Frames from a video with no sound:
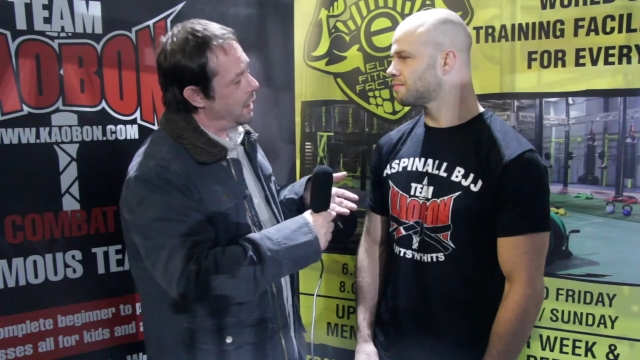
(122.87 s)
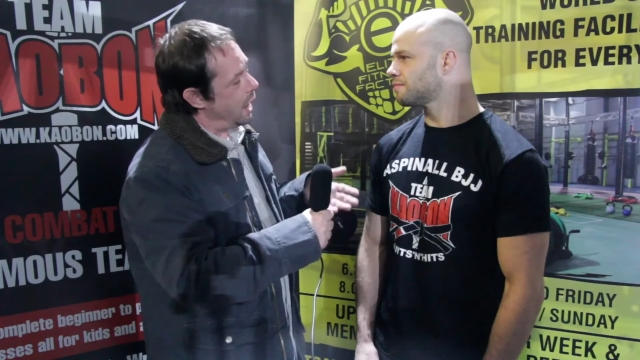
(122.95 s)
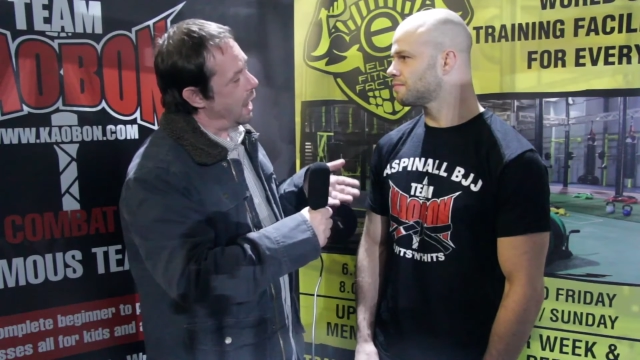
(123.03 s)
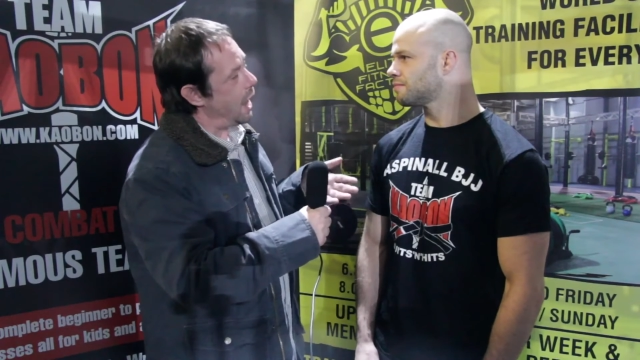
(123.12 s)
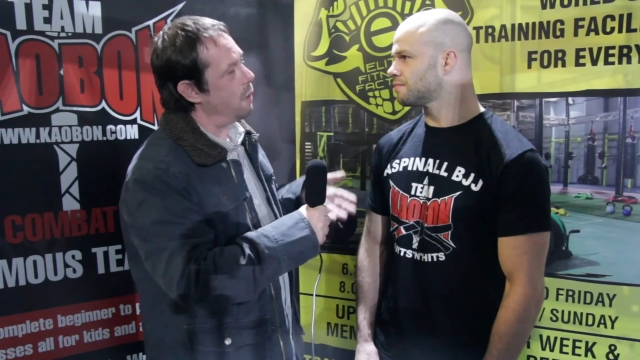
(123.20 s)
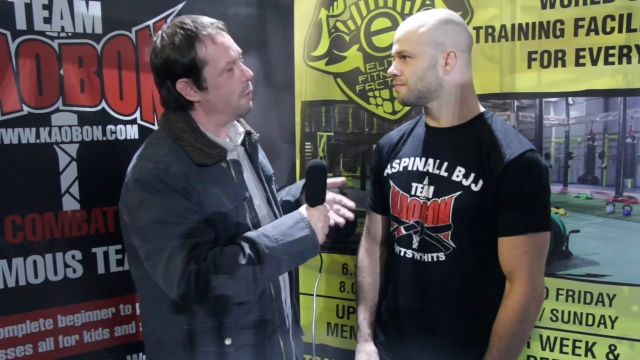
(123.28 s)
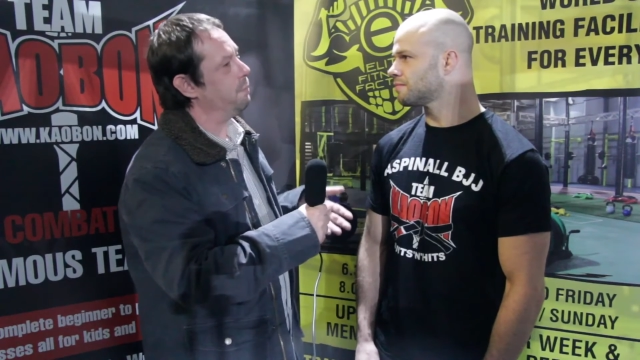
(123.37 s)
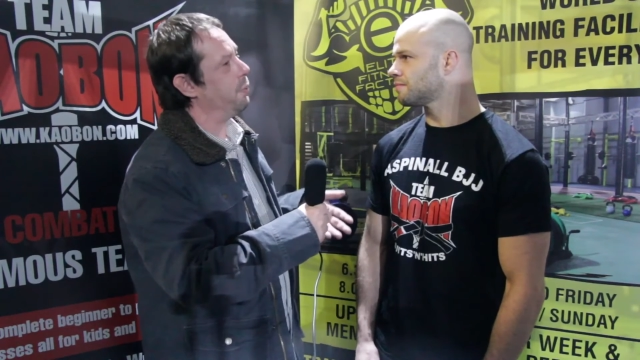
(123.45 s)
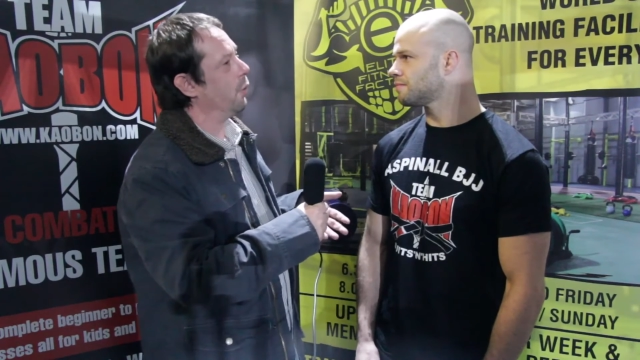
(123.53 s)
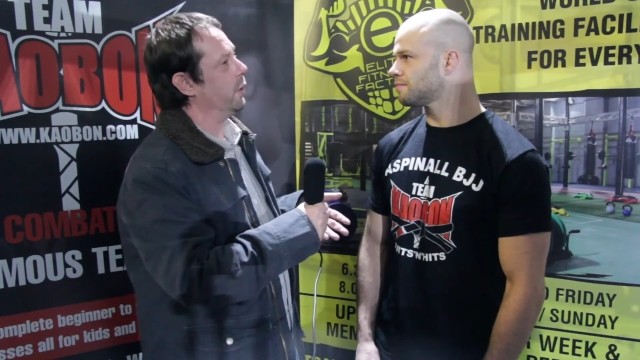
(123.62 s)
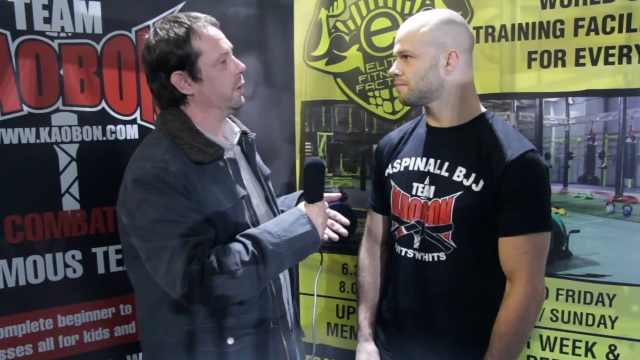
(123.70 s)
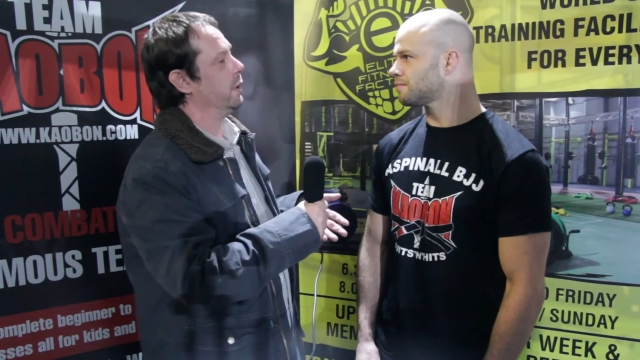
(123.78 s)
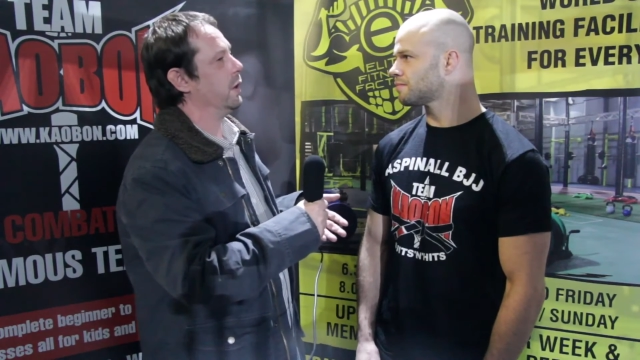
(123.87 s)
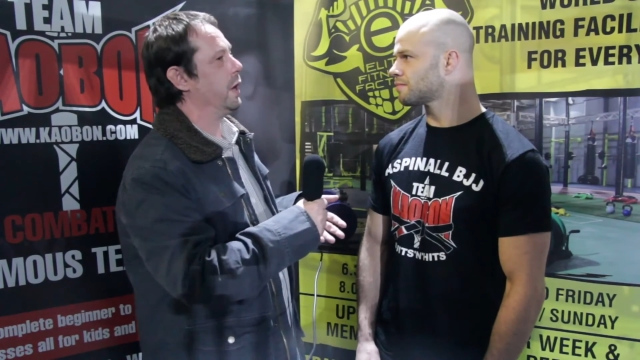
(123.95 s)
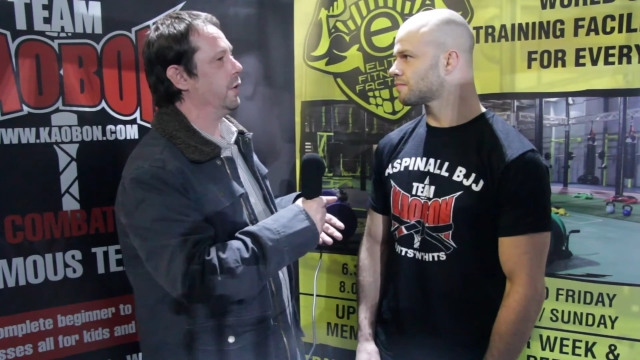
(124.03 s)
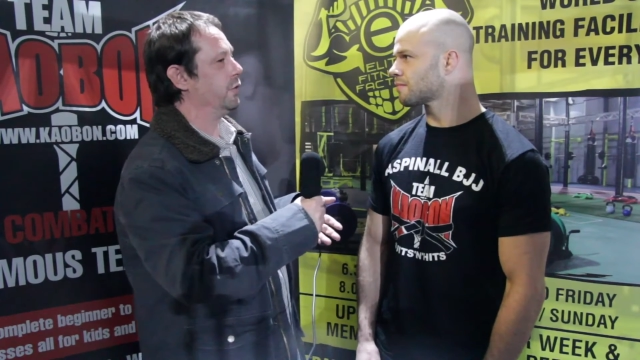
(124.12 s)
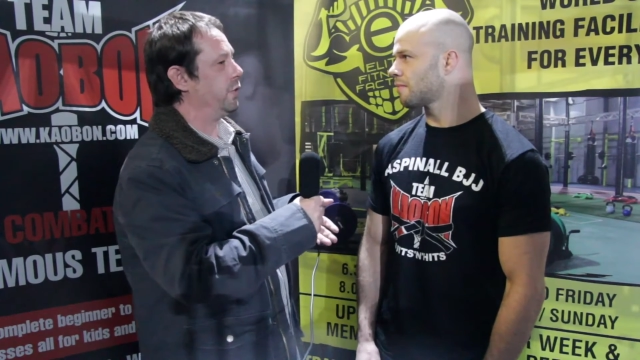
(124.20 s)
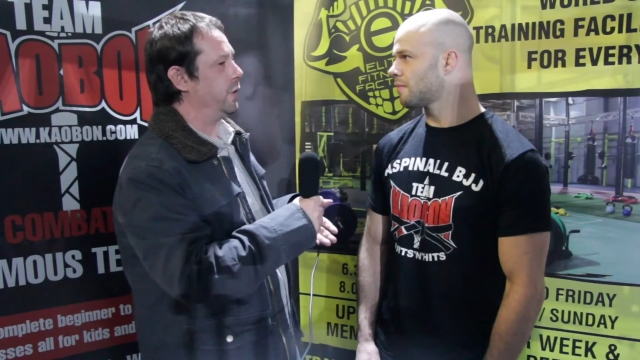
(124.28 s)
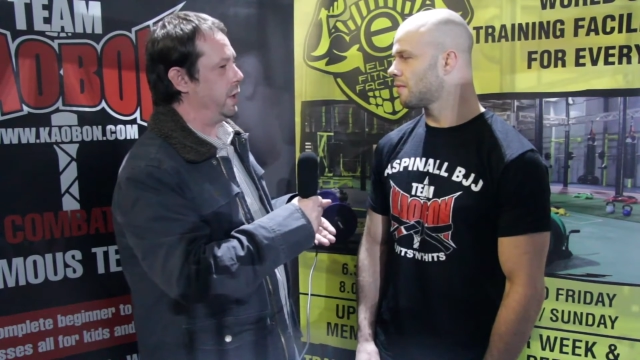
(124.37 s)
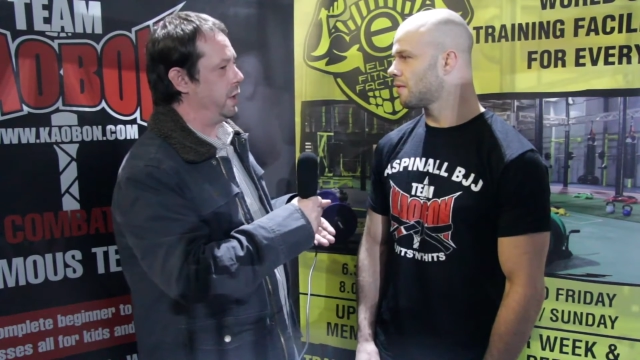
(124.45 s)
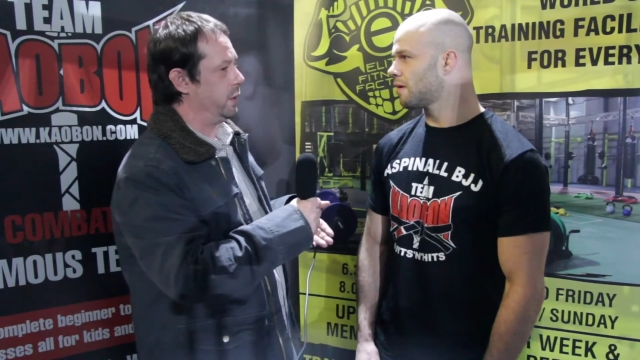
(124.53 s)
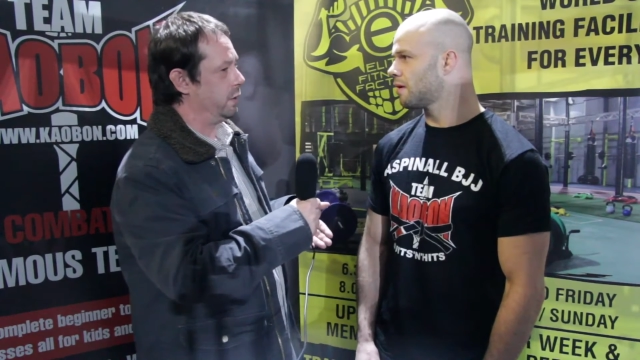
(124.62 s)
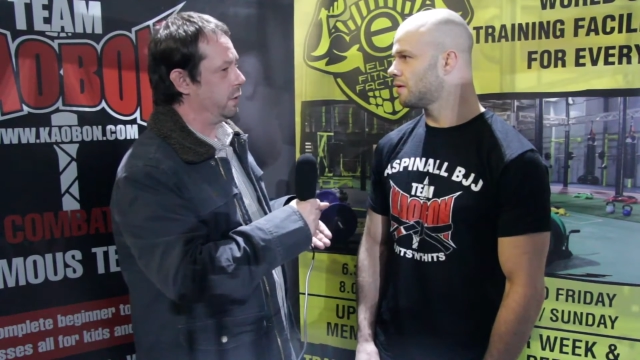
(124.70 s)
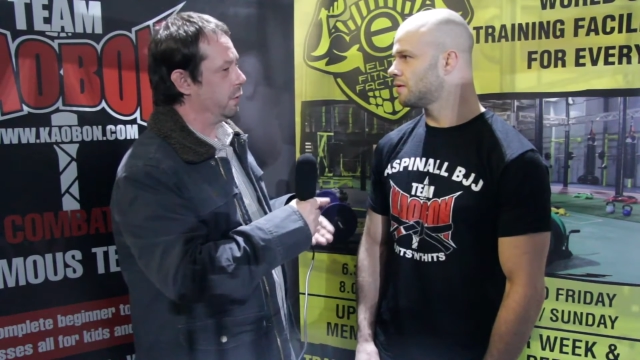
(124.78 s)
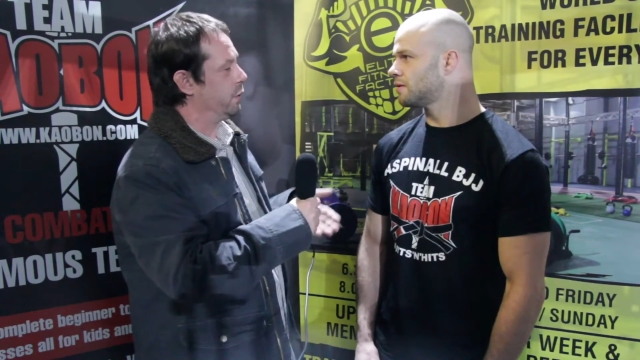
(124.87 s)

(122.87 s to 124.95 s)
Speaker 1: Uh, how important is the, the,